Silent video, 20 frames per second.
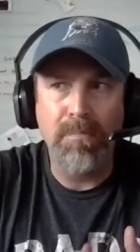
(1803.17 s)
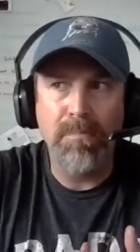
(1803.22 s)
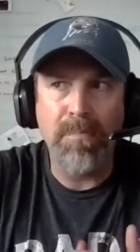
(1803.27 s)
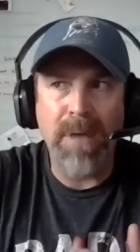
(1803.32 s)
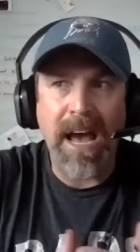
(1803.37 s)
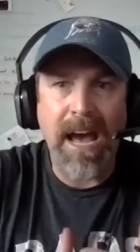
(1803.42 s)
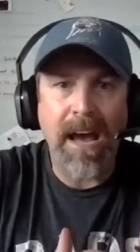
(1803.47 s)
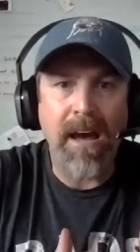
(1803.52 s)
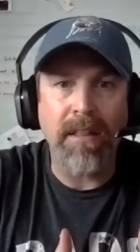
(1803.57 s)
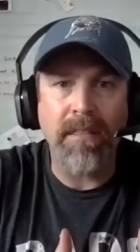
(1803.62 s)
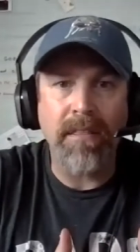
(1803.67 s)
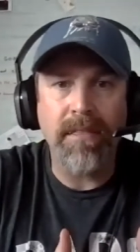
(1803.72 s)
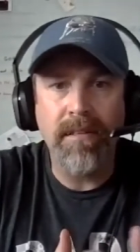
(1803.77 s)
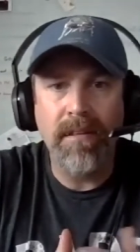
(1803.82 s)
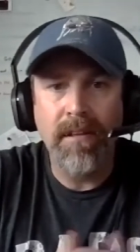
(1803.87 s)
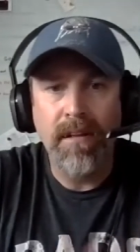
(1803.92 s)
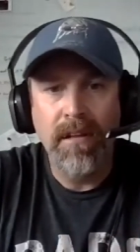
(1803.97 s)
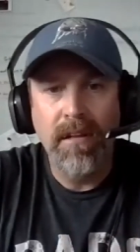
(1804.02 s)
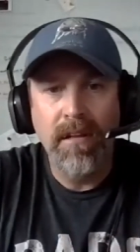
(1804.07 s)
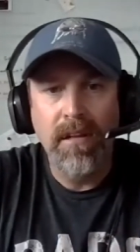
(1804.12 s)
path,
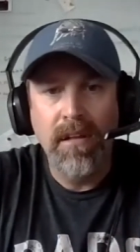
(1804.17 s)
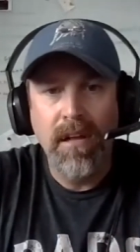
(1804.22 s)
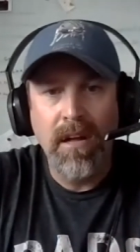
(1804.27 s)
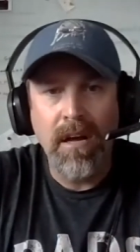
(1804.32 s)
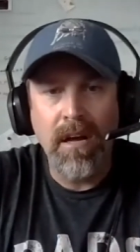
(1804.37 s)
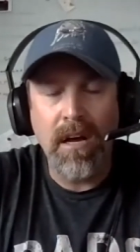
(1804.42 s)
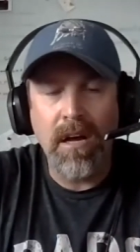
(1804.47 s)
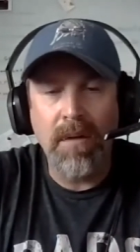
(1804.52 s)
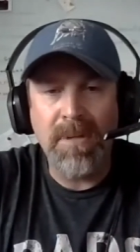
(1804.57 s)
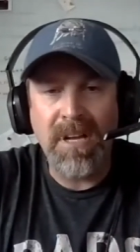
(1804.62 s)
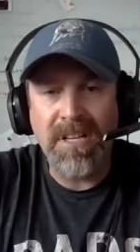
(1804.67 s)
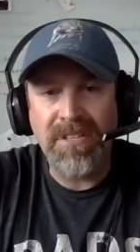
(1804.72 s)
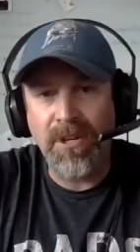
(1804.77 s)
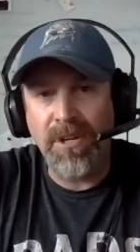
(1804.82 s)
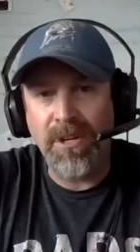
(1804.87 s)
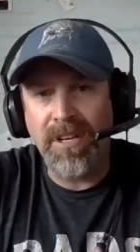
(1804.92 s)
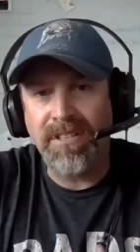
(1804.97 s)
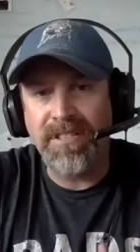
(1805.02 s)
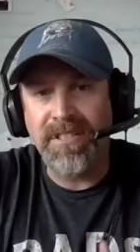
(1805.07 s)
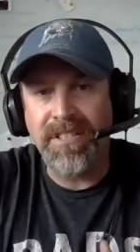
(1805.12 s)
um, as you
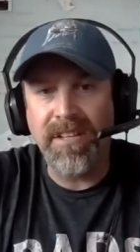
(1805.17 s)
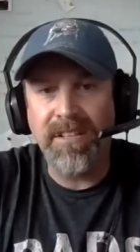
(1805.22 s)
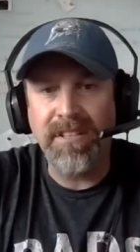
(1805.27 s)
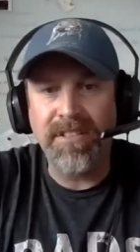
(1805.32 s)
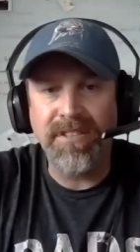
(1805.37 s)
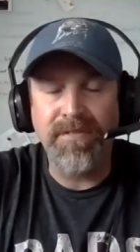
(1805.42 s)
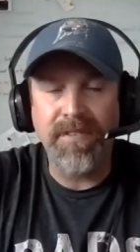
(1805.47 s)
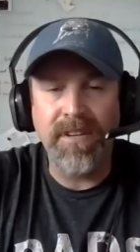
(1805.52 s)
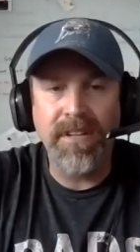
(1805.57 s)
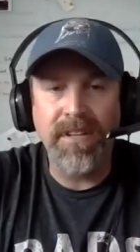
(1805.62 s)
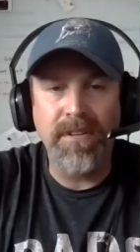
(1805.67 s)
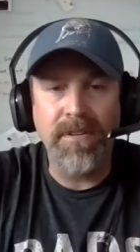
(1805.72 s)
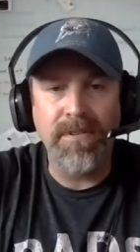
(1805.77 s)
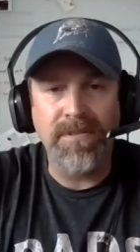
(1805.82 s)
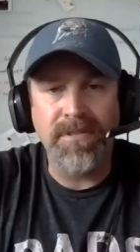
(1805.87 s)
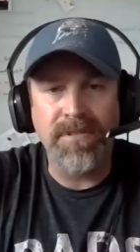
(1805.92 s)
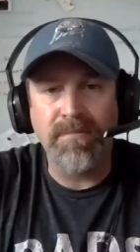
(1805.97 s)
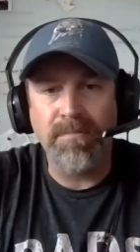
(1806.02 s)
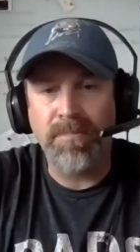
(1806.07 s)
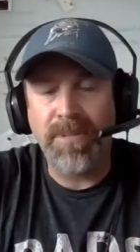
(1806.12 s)
can see in these
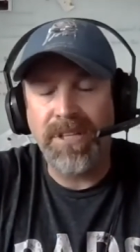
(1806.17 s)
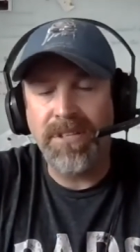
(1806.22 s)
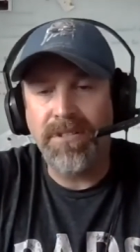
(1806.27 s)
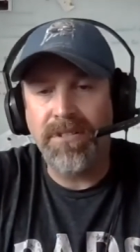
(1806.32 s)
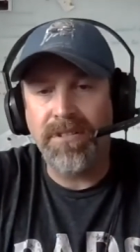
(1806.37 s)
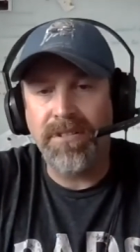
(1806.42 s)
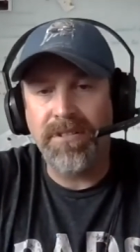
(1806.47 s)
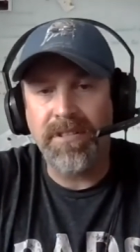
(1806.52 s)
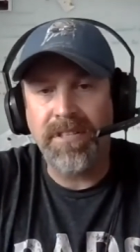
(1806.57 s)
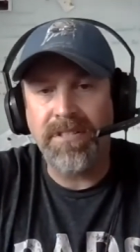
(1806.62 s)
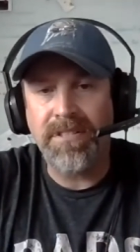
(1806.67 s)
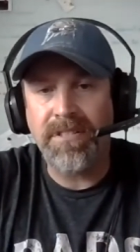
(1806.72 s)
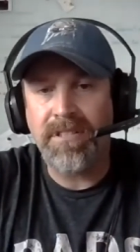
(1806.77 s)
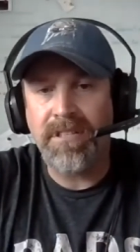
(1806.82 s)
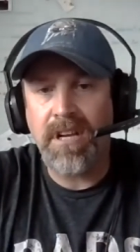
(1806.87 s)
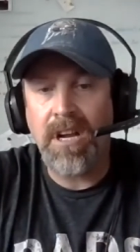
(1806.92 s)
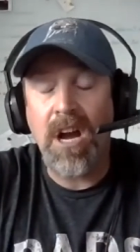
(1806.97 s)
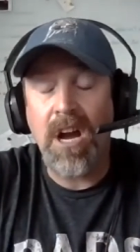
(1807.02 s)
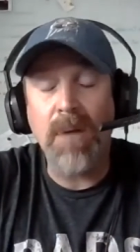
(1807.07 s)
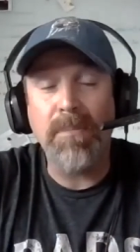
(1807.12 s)
videos and pictures, it's
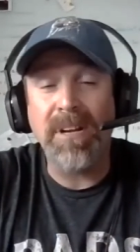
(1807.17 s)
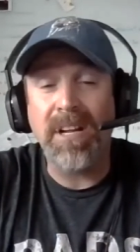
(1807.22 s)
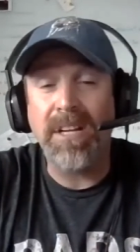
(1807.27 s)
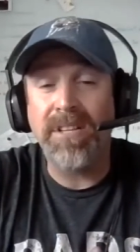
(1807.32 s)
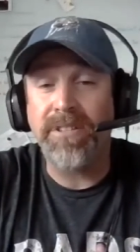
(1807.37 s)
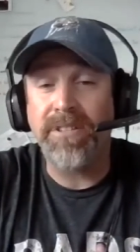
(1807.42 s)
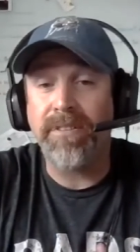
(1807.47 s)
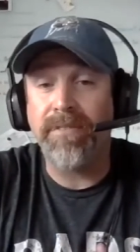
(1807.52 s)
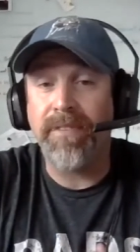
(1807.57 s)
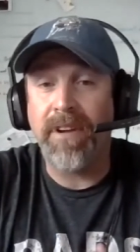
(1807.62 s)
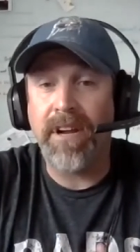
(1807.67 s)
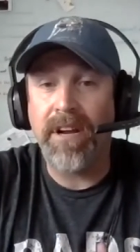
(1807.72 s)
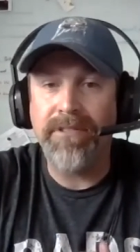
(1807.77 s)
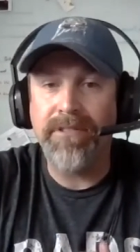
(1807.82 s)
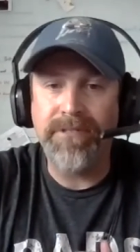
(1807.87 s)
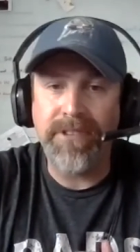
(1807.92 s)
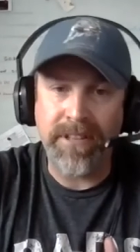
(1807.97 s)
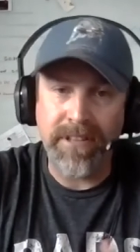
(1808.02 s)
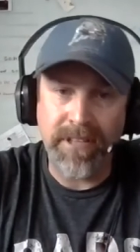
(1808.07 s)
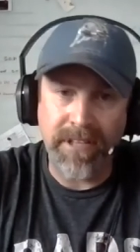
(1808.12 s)
combination of
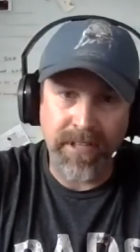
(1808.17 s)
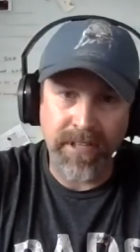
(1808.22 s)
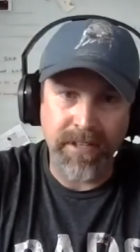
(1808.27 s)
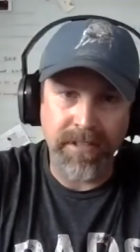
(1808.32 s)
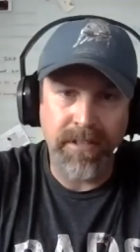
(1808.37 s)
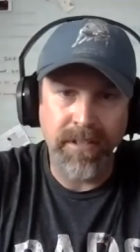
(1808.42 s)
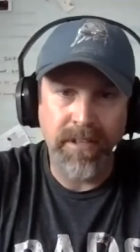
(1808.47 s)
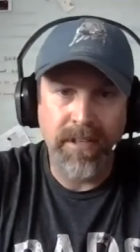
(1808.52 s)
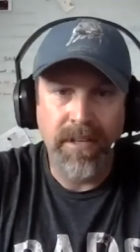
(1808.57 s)
everything.